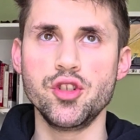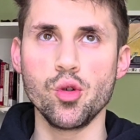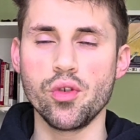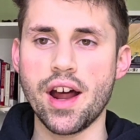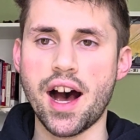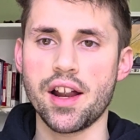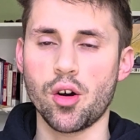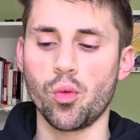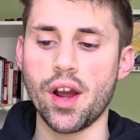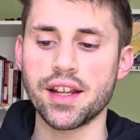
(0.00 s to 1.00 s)
do not
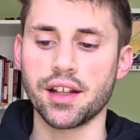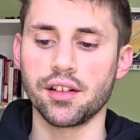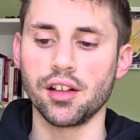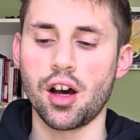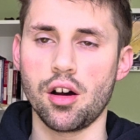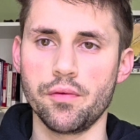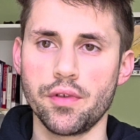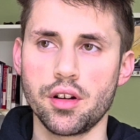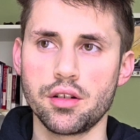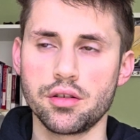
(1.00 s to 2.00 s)
awaken love